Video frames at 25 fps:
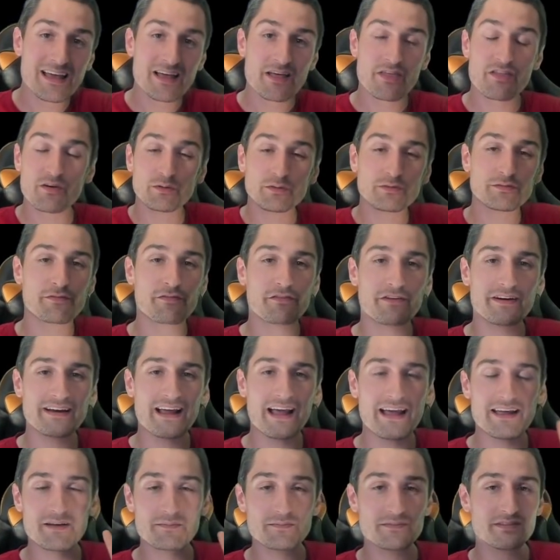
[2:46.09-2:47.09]
Those free
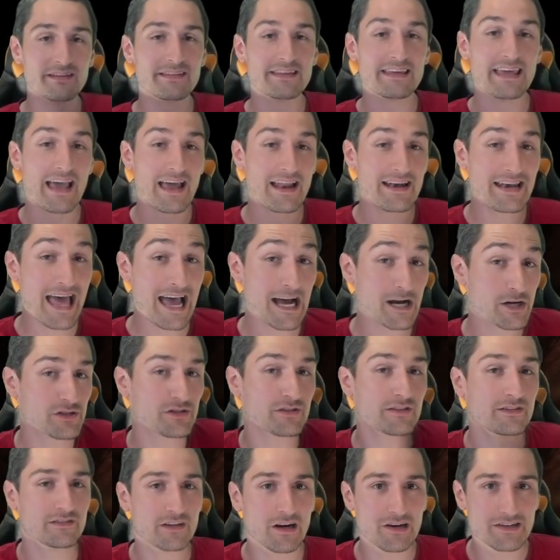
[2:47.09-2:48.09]
items at the end
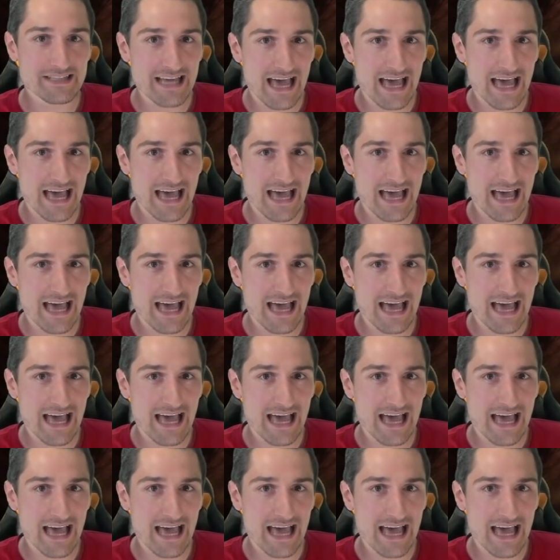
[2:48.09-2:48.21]
actually start